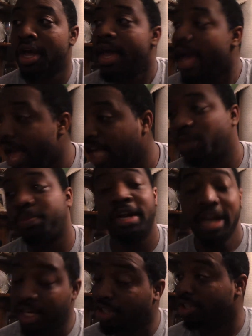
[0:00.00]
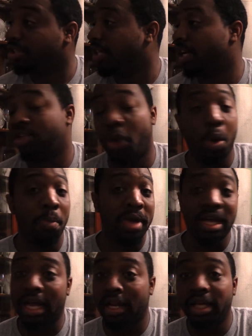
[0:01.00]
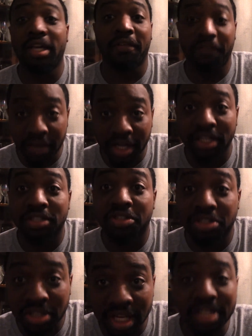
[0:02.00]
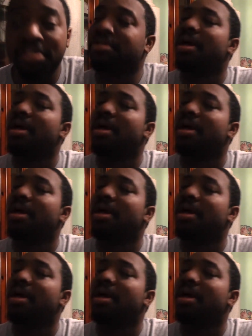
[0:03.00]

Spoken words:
explanations that don't make a lick of fucking sense.